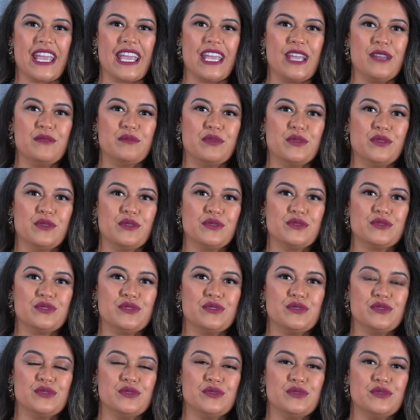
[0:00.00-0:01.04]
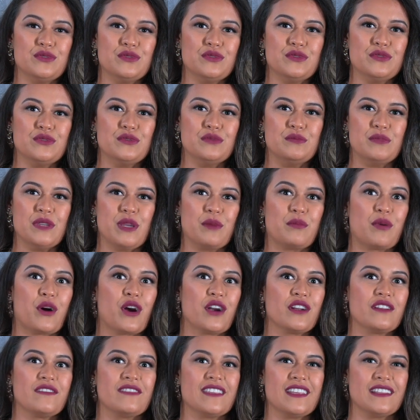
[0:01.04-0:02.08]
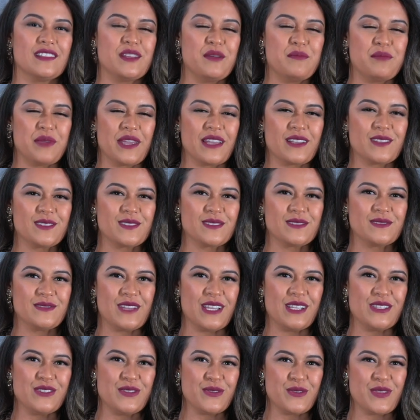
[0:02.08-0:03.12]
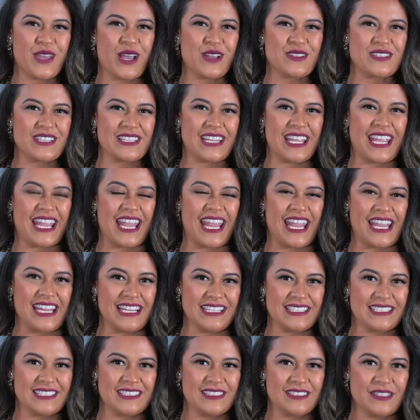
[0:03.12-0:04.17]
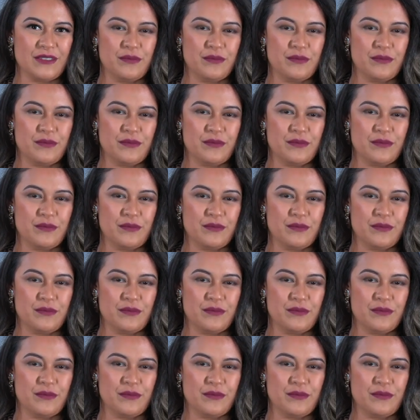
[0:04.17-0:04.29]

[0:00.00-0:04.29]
able to be a part of the Olympics in 2008.